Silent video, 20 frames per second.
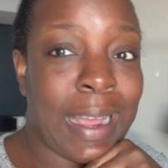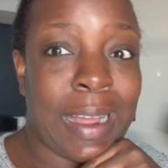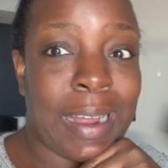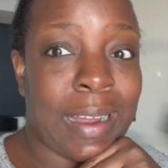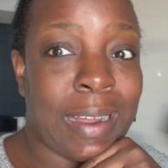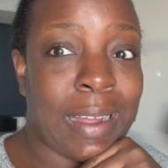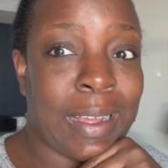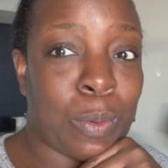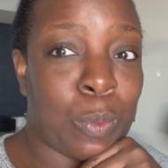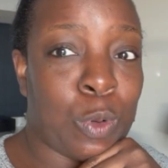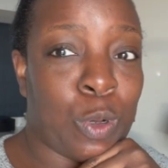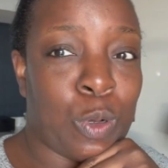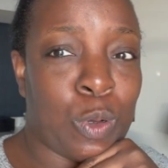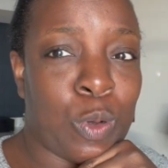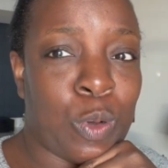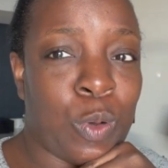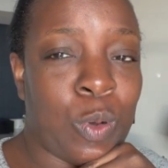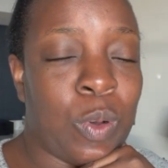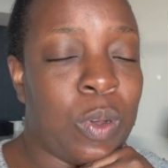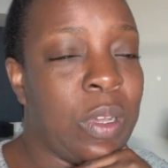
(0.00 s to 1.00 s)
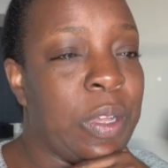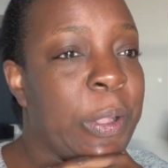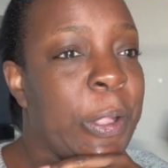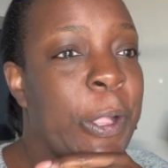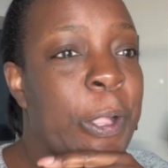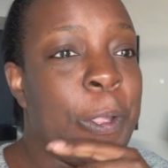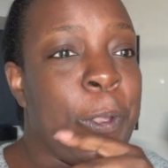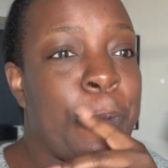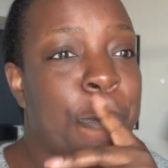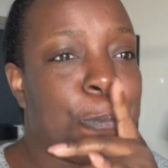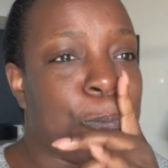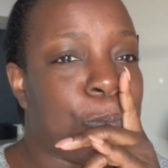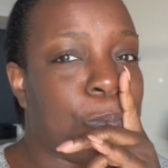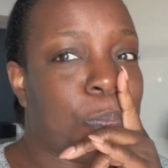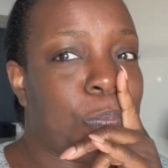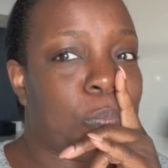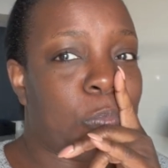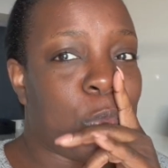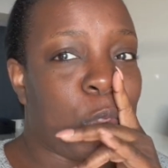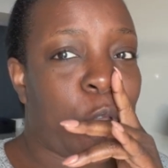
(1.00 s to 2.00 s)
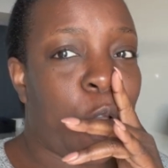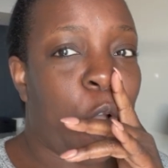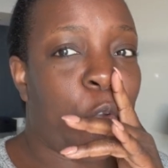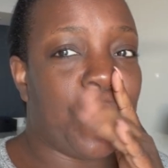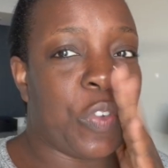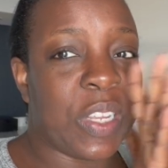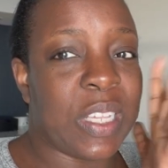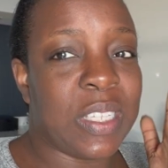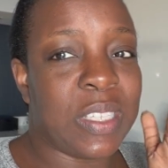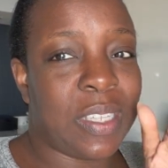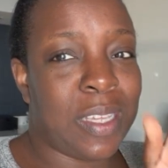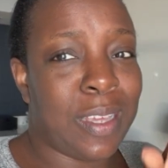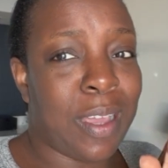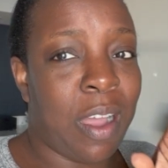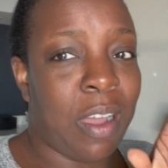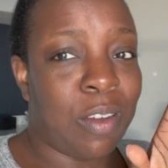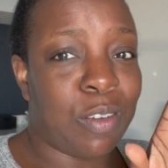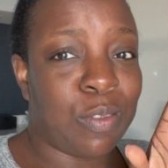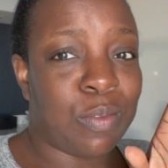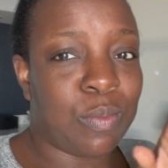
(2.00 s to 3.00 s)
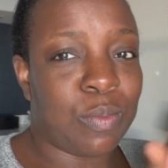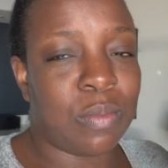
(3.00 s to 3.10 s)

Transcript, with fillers: I will hopefully see y'all